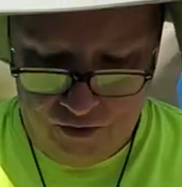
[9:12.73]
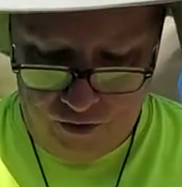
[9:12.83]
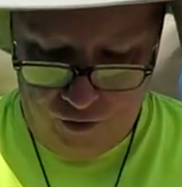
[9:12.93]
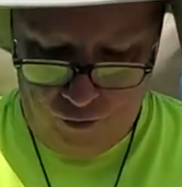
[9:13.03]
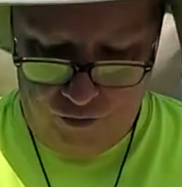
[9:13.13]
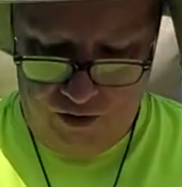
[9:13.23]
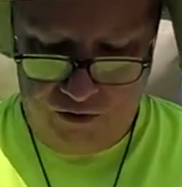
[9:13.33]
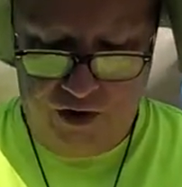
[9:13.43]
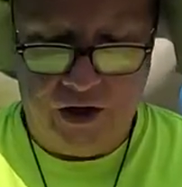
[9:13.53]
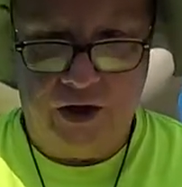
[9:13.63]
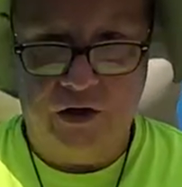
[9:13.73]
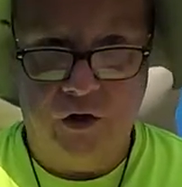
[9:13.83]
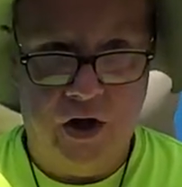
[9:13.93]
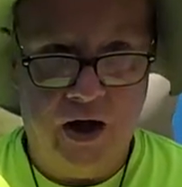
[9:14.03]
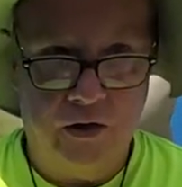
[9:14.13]
You know, when they say, like, you
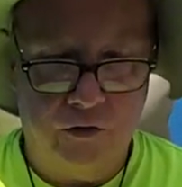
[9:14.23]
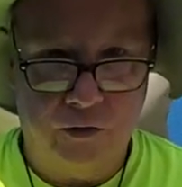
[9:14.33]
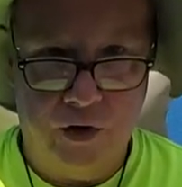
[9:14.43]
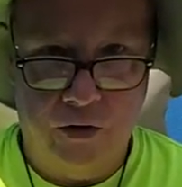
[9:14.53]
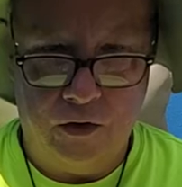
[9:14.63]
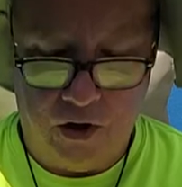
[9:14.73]
know, I had a 3-hour